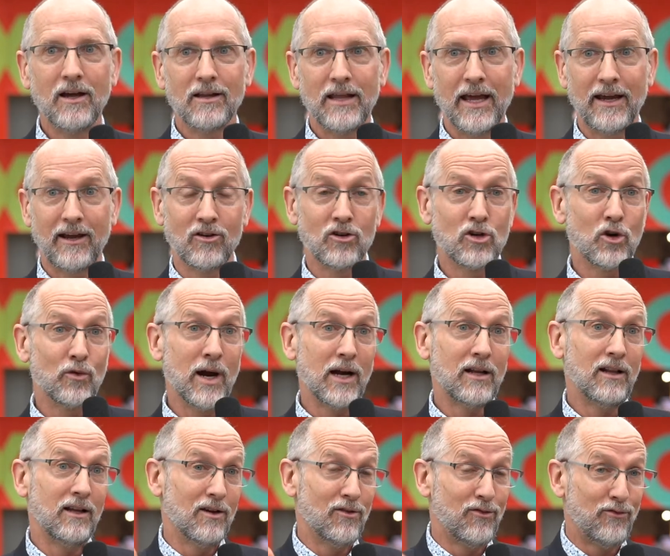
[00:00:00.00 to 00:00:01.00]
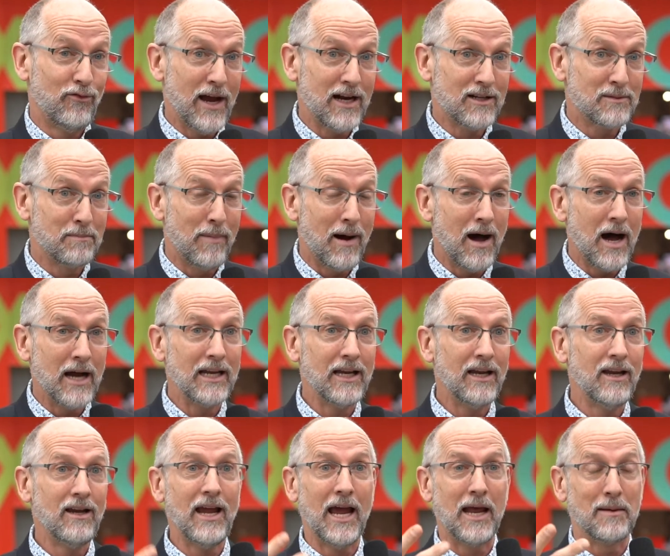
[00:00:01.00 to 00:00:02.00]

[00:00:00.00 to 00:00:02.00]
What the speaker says: they can directly affect body